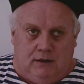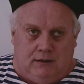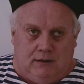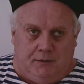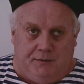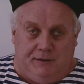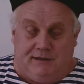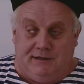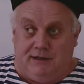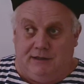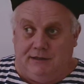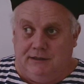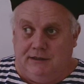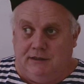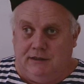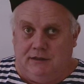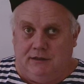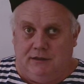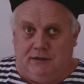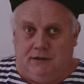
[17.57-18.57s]
let me tell
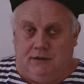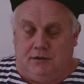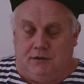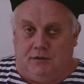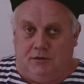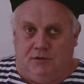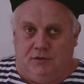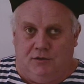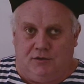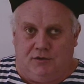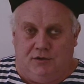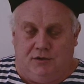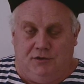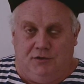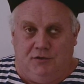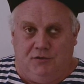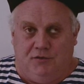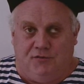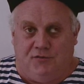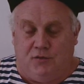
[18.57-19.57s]
you, you could
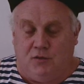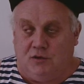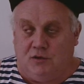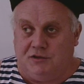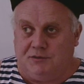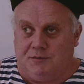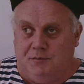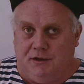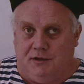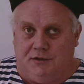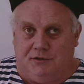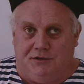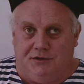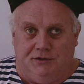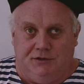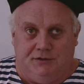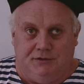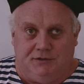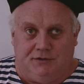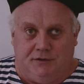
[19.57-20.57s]
do forced
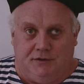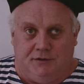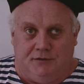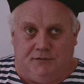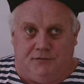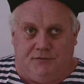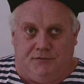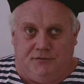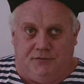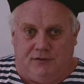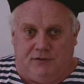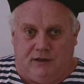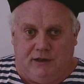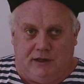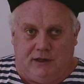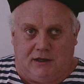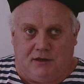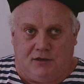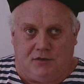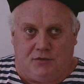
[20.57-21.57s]
marches of
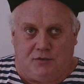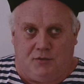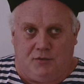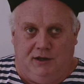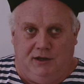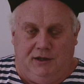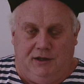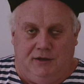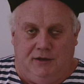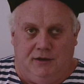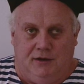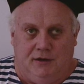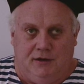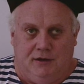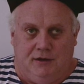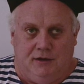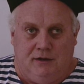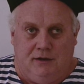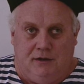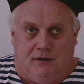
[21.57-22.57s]
like 30
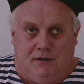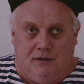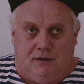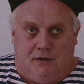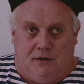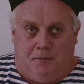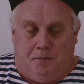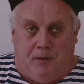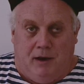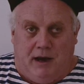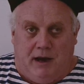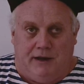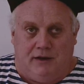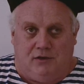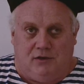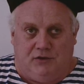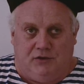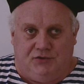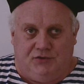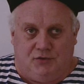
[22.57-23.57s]

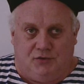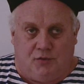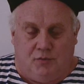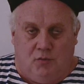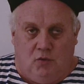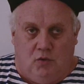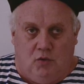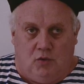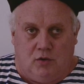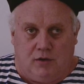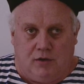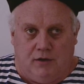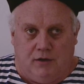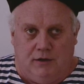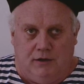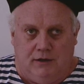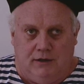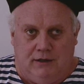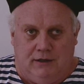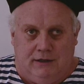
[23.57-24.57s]
miles or more,
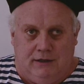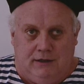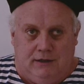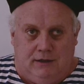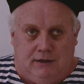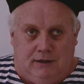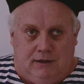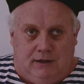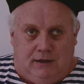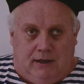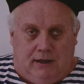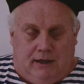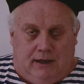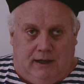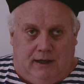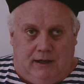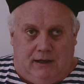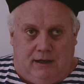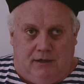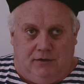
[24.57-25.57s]

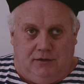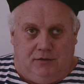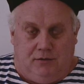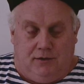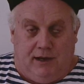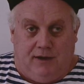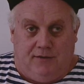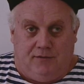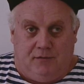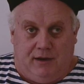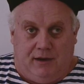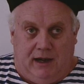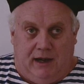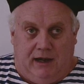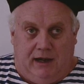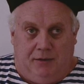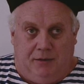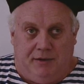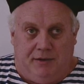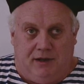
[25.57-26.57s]
and you'd have about
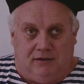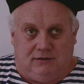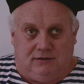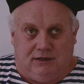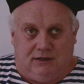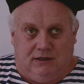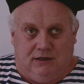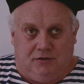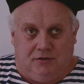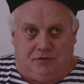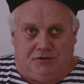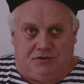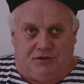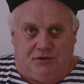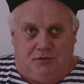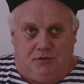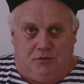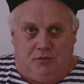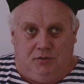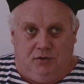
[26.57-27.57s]
80 pounds of gear,
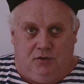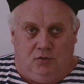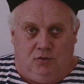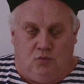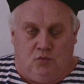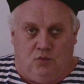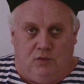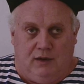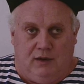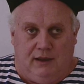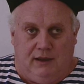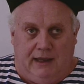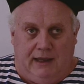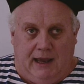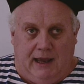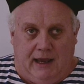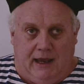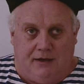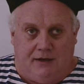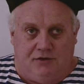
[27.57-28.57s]
so you really
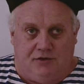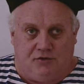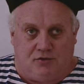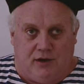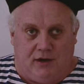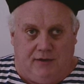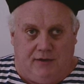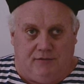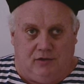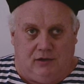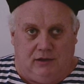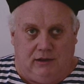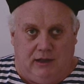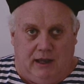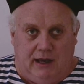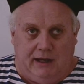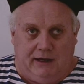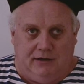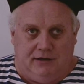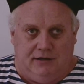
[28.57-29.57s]
had to travel
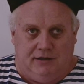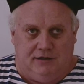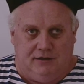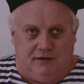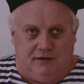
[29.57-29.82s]
light.